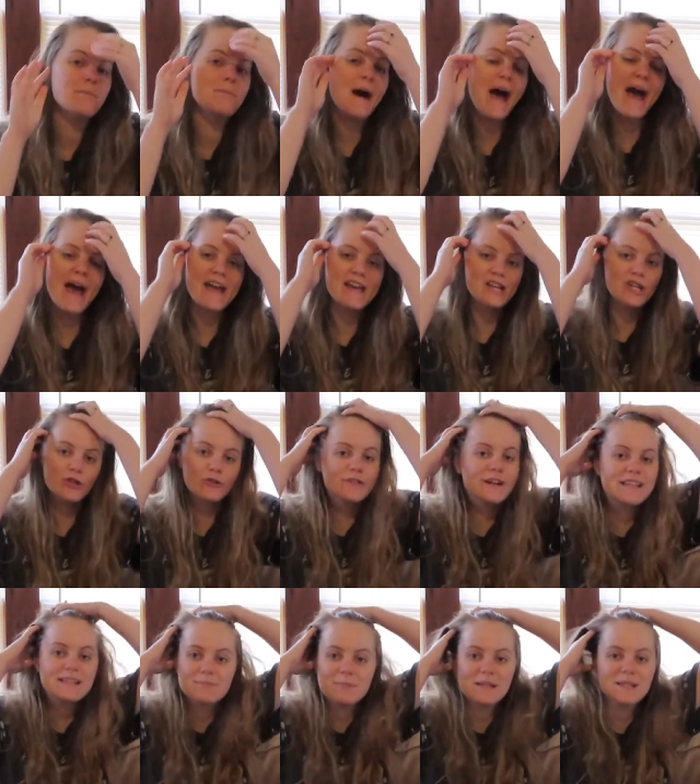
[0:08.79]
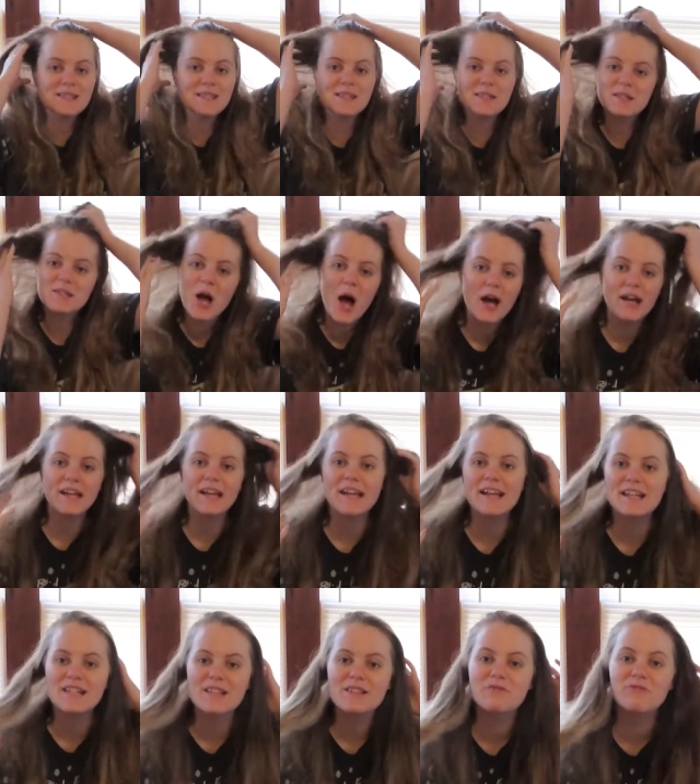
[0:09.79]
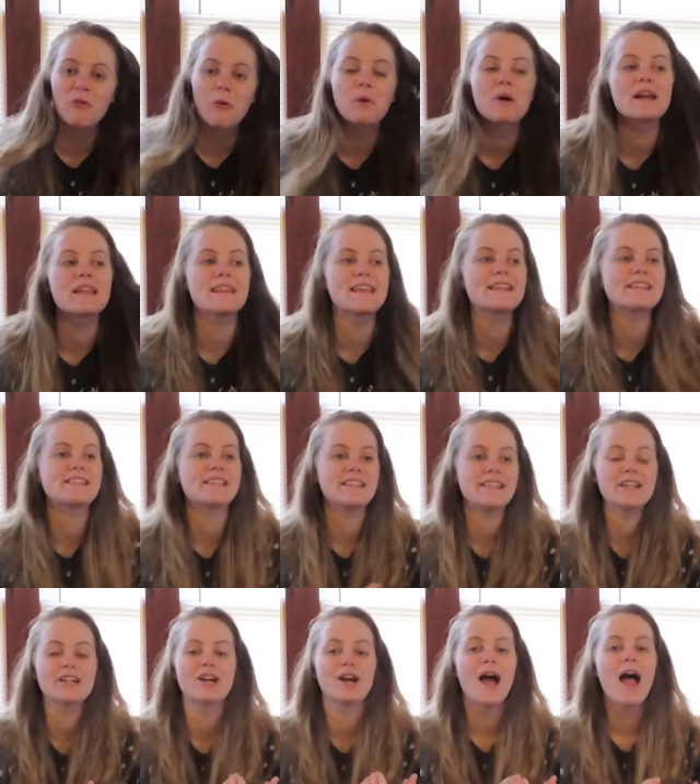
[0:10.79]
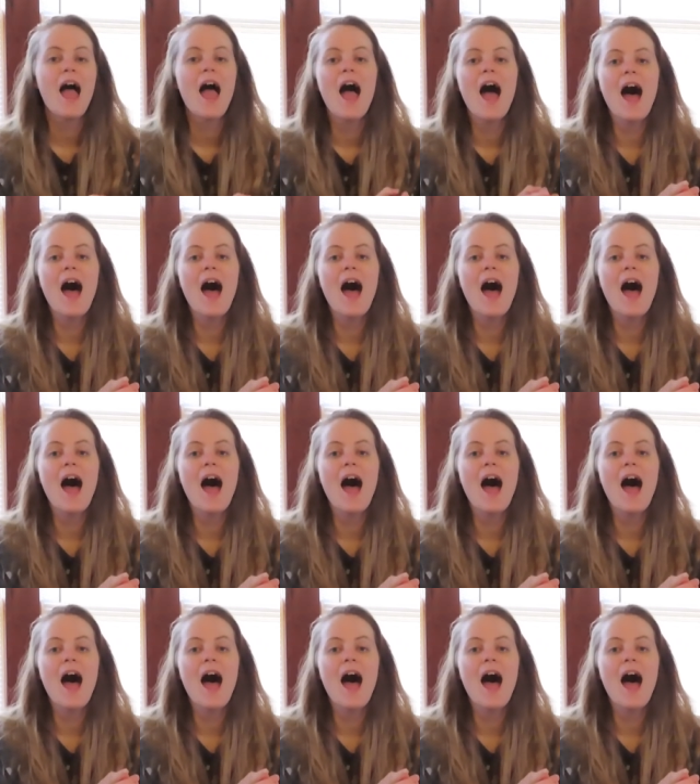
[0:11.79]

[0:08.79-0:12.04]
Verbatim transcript: my Christmas stockings for this year.